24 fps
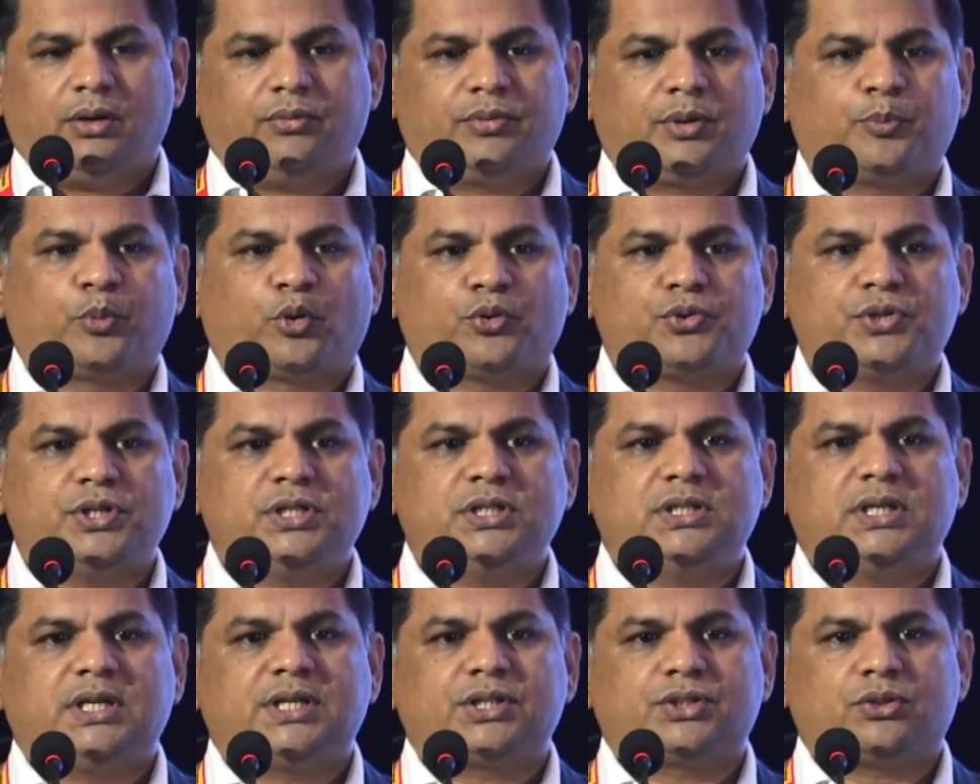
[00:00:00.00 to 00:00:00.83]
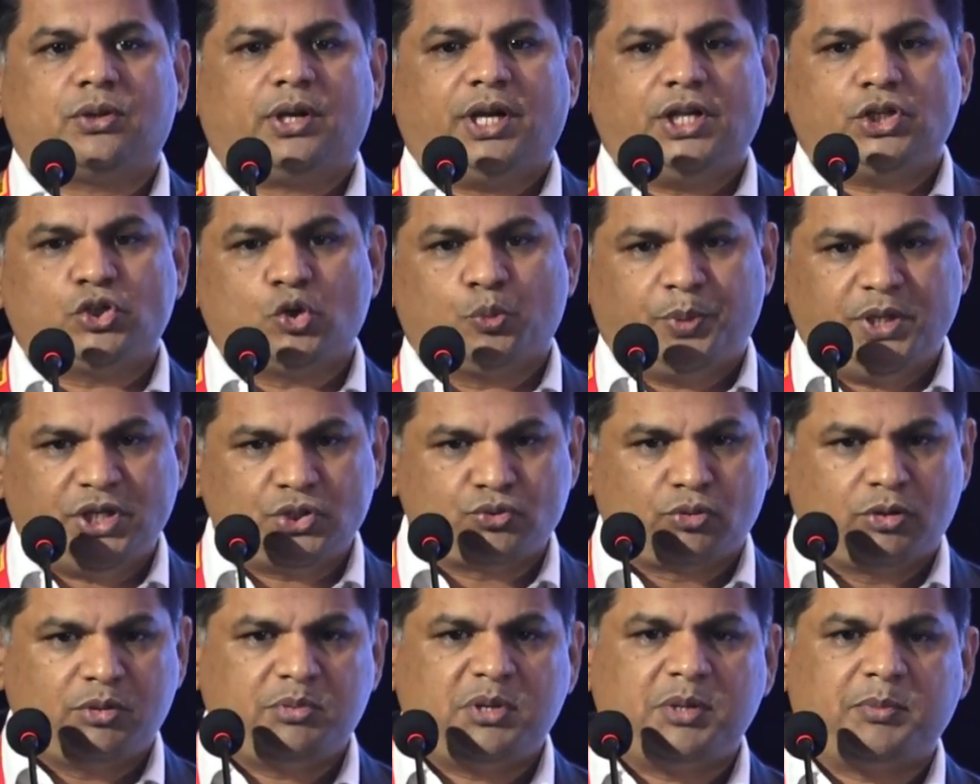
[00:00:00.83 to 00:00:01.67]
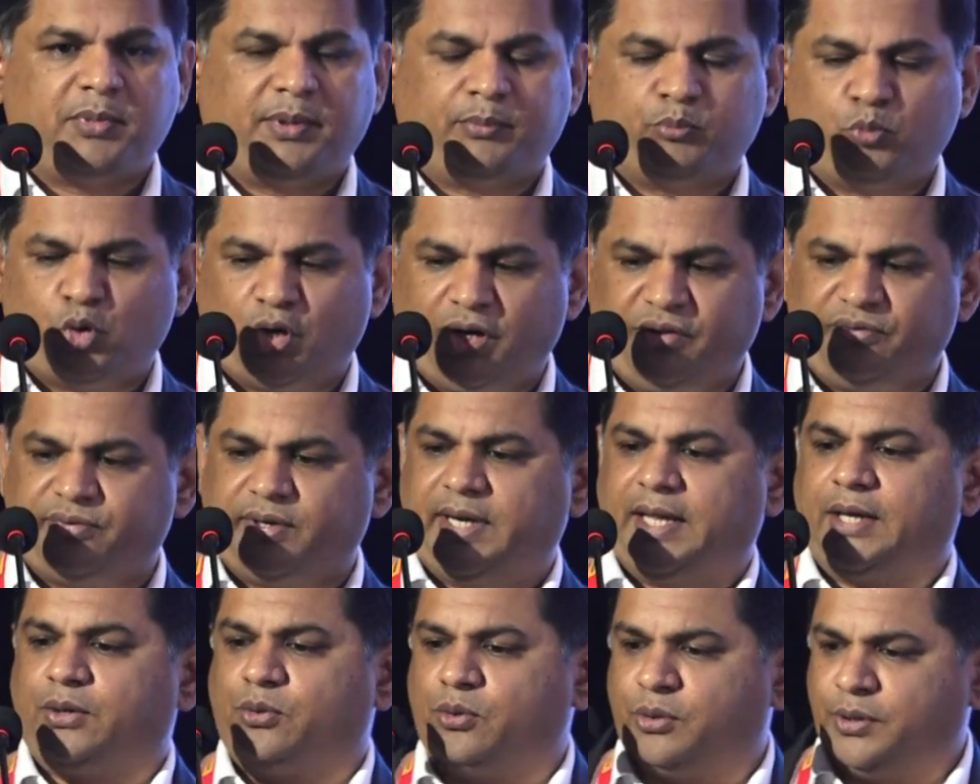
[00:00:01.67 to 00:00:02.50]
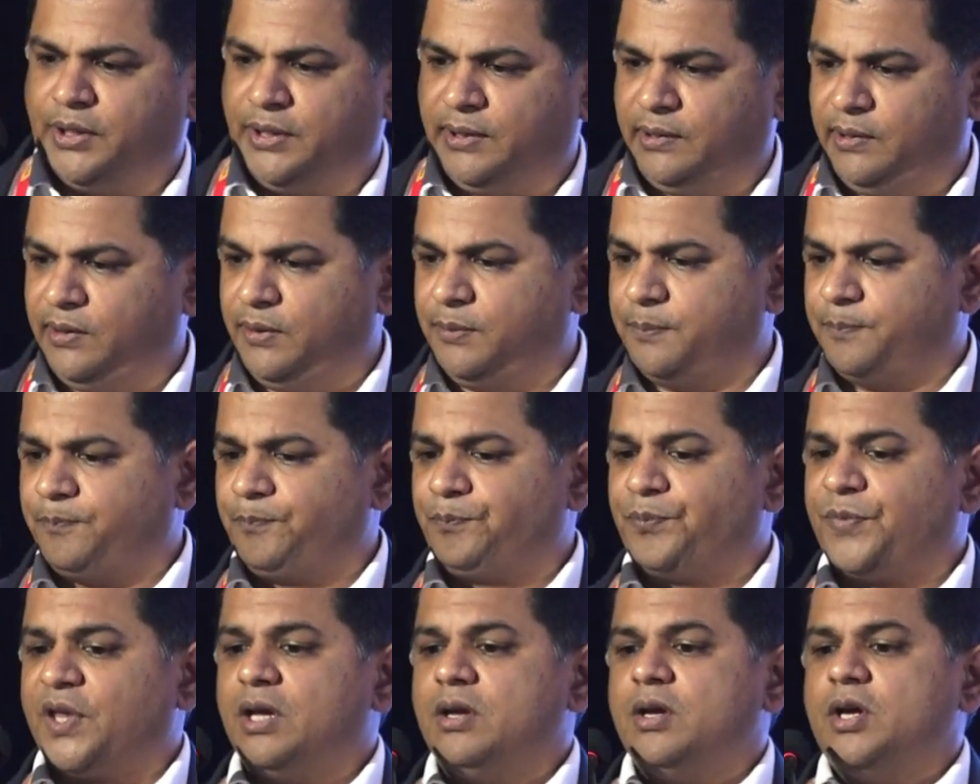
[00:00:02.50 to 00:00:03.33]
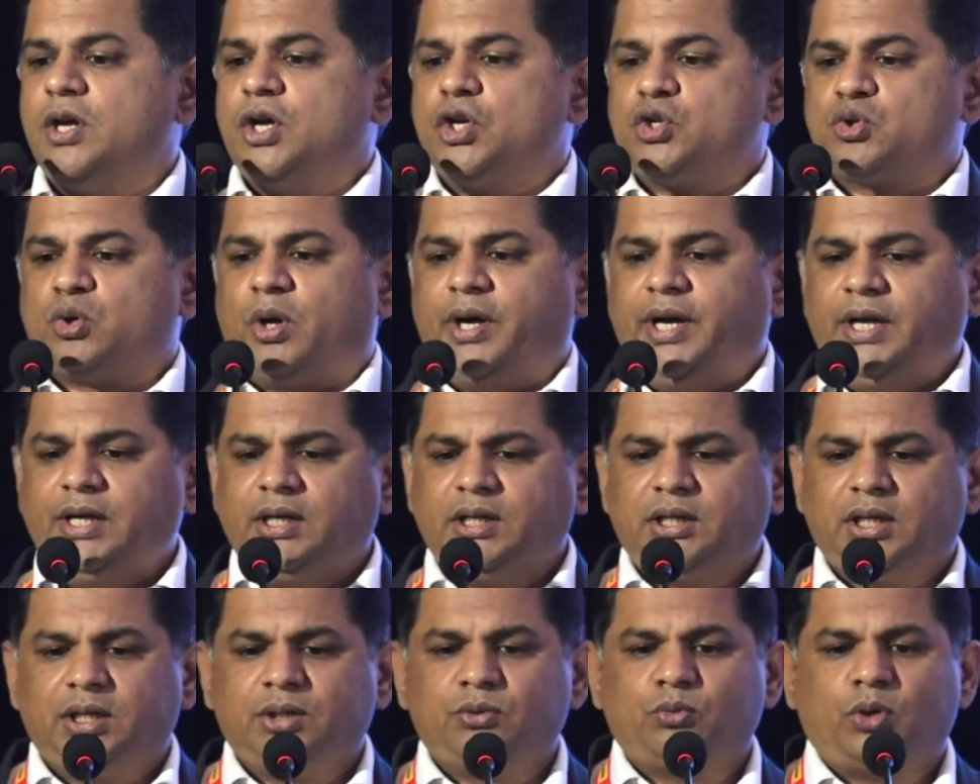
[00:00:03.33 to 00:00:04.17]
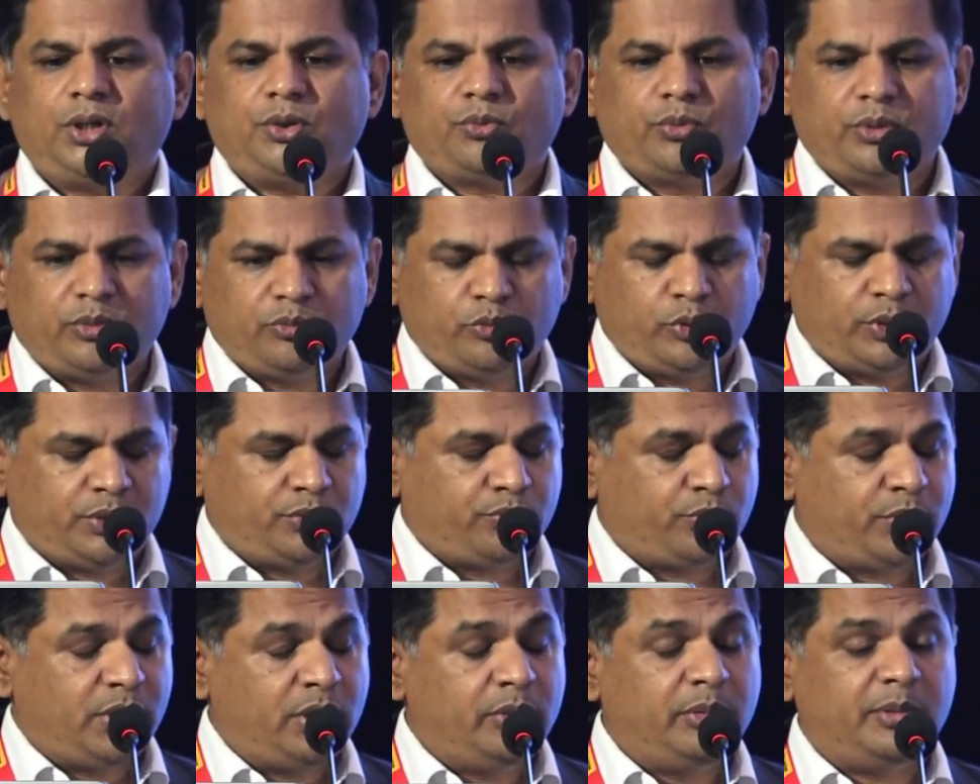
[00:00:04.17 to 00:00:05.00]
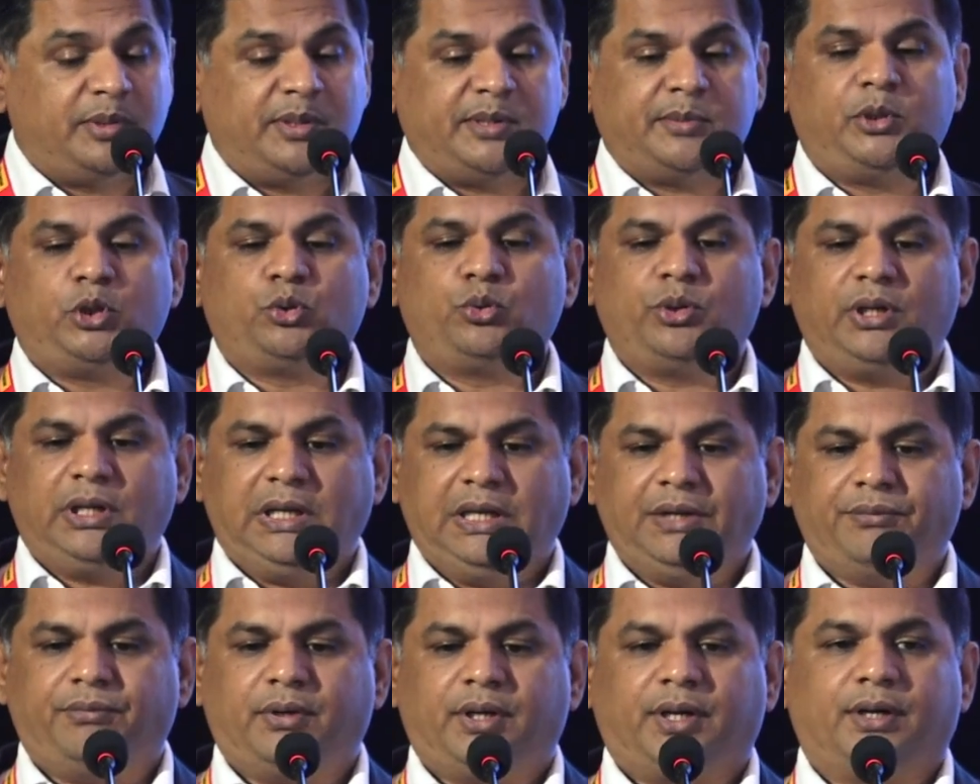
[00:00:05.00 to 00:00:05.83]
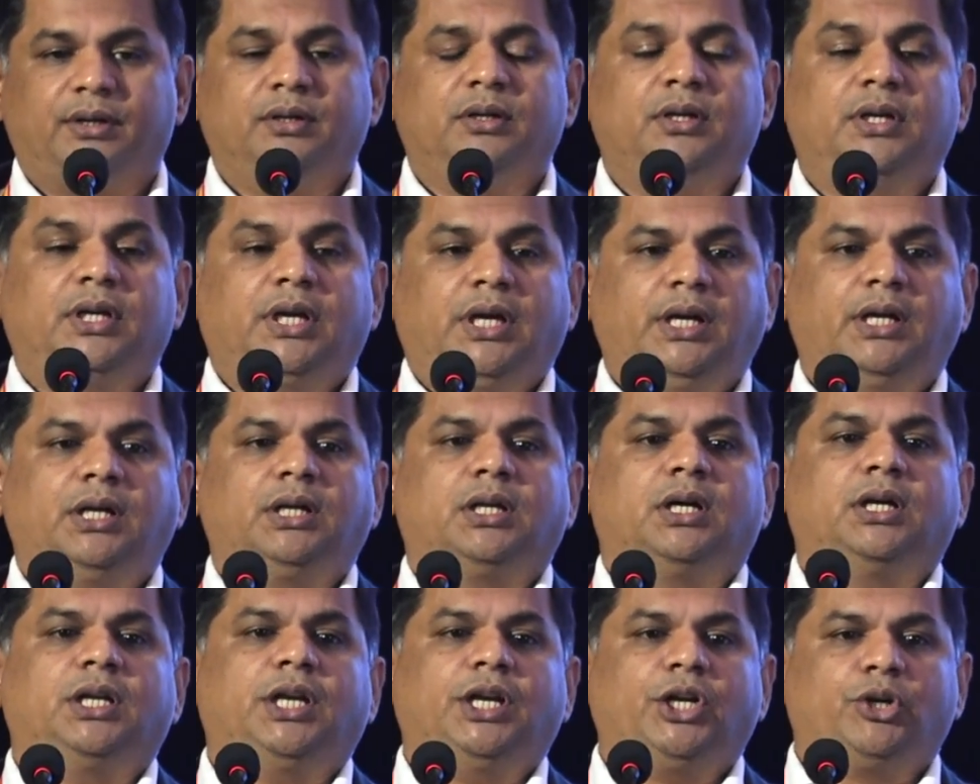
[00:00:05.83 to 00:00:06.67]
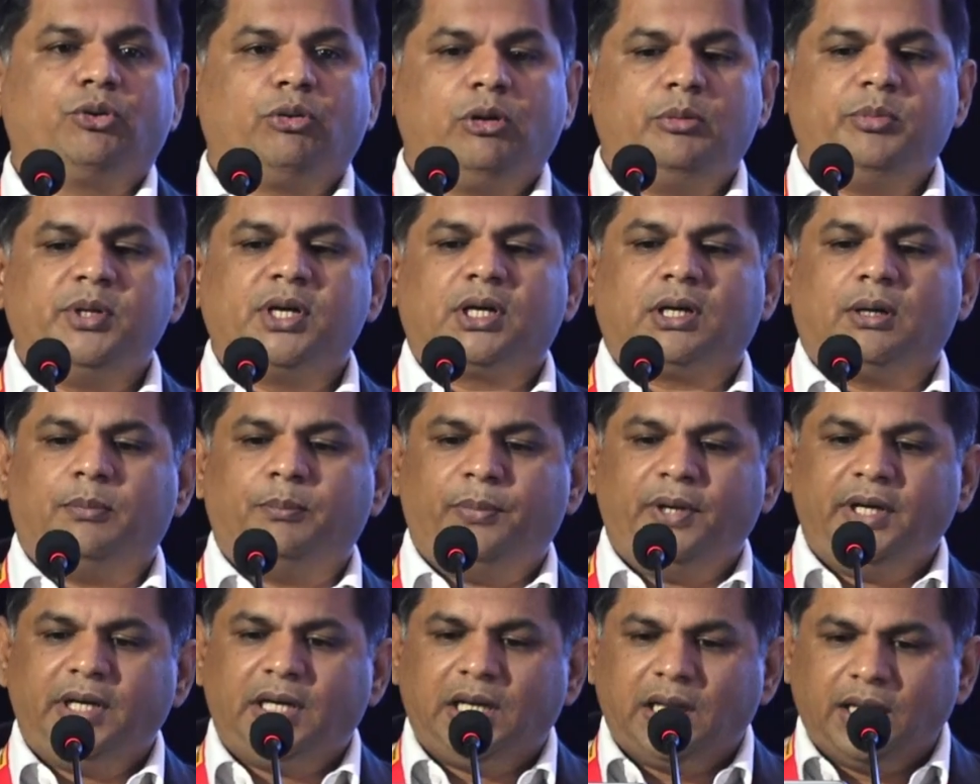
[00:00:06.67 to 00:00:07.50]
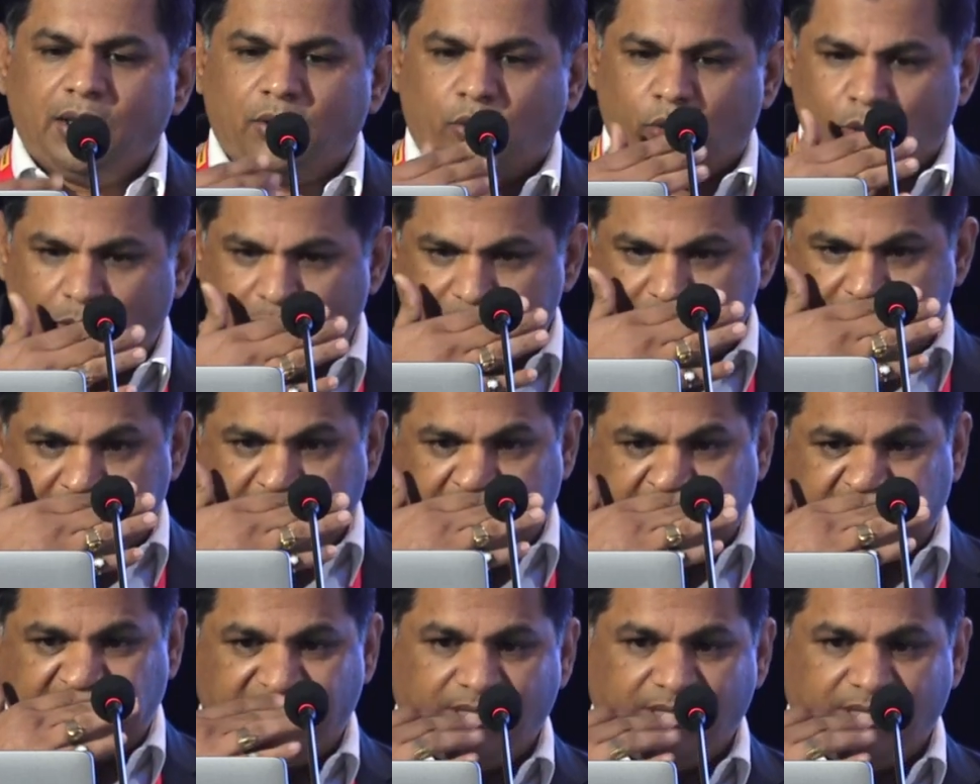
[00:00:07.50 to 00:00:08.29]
procedures or SOPs would be modified accordingly. So in turn, what would you be able to deliver? In turn, it will be a completely holistic